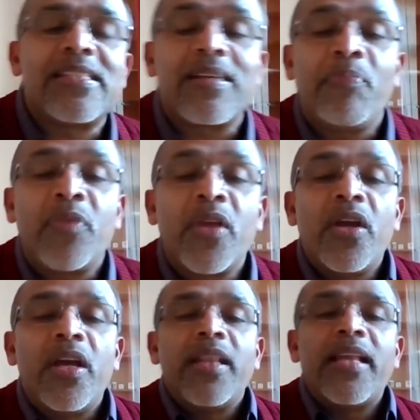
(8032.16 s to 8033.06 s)
system.
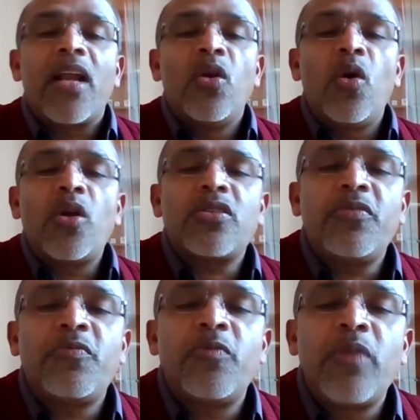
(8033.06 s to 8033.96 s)
There are a lot
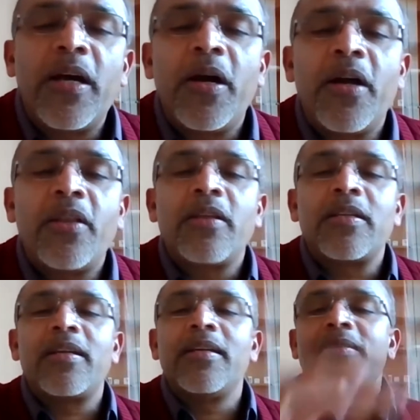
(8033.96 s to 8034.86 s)
of the,
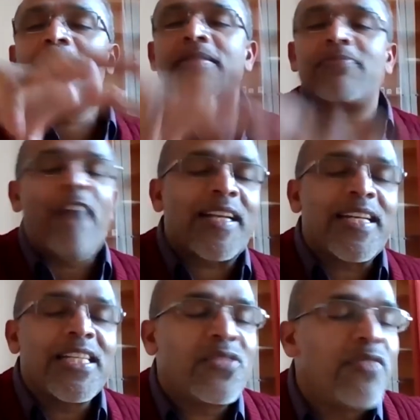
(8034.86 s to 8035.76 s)
the
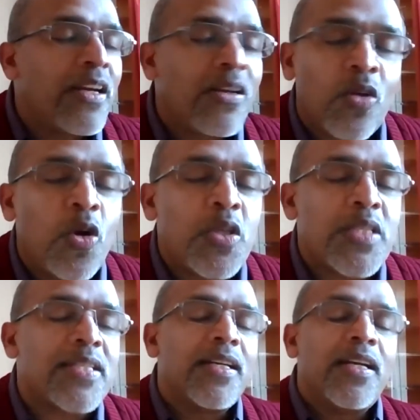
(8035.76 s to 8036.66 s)
factories were
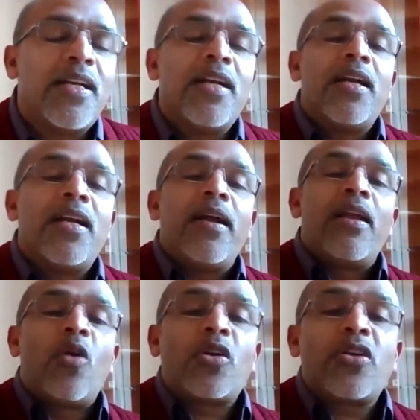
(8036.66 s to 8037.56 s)
closed,
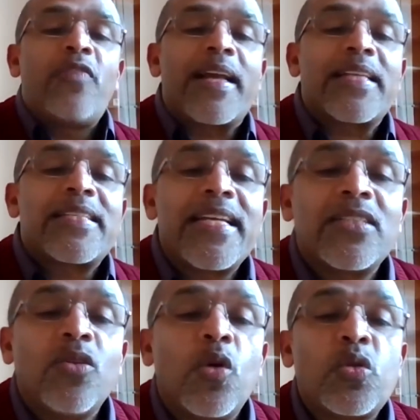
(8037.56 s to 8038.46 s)
lot of
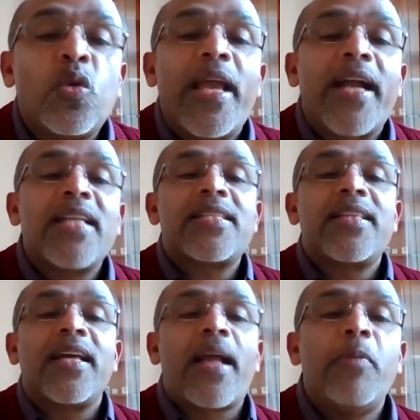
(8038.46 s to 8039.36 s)
arrestation. Those who against
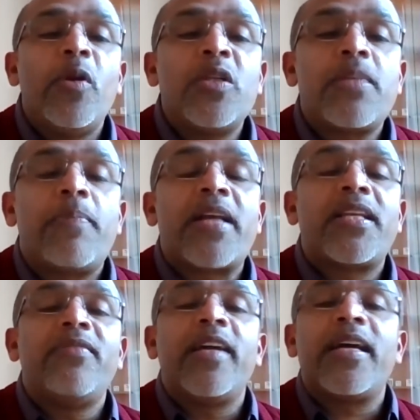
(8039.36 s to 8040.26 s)
the Communist
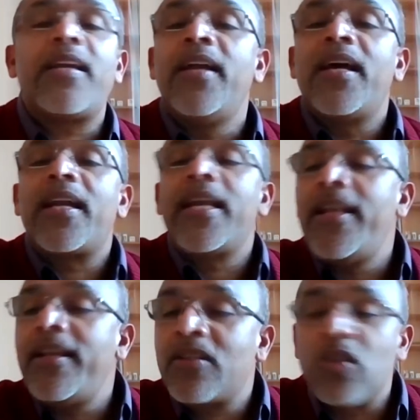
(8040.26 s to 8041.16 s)
Party were
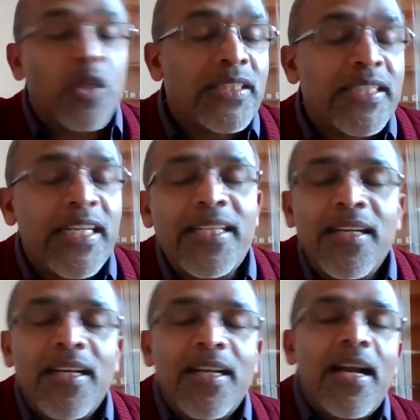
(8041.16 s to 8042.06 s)
really tortured
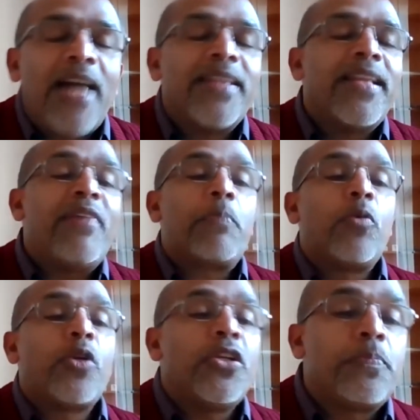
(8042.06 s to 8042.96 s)
and they were
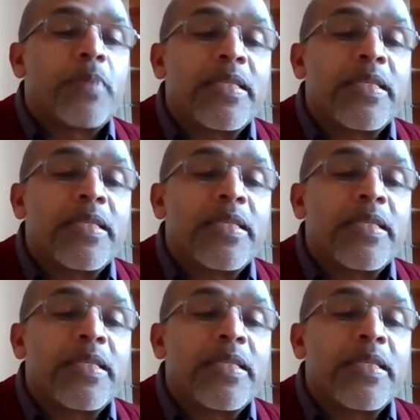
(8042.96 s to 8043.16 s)
put into